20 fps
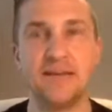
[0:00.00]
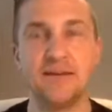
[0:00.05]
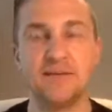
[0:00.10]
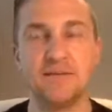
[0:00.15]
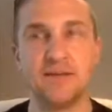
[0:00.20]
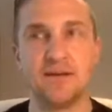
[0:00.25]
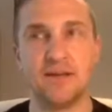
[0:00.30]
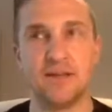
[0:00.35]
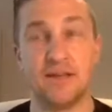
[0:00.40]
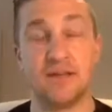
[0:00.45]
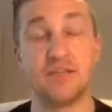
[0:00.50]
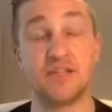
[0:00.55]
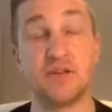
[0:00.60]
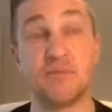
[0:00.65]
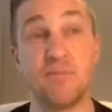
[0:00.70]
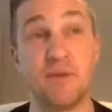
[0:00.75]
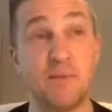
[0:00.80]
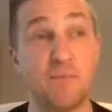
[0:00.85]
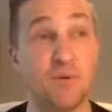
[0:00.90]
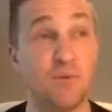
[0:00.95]
I think
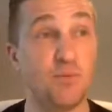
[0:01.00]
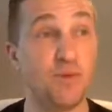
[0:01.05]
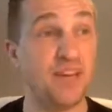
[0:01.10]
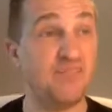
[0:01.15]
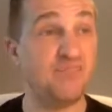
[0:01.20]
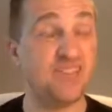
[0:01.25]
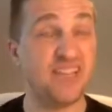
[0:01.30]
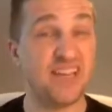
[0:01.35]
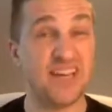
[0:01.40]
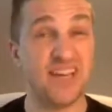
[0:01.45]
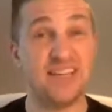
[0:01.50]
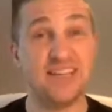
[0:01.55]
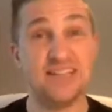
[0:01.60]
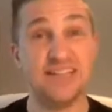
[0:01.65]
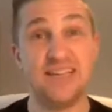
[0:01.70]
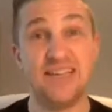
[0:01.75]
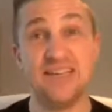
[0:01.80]
some people would even say he's,